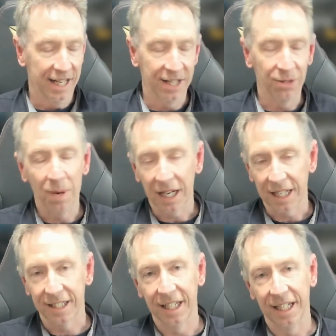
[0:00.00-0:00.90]
is well
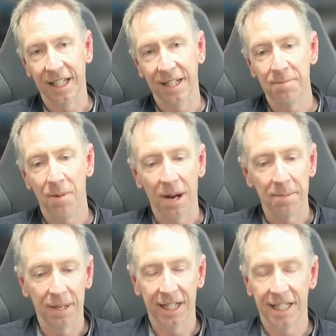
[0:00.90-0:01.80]
exceeding my
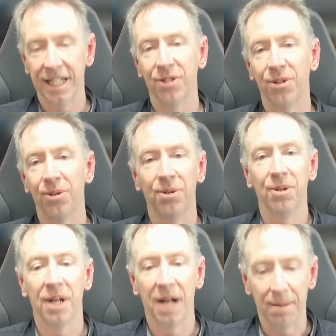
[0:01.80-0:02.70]
ability to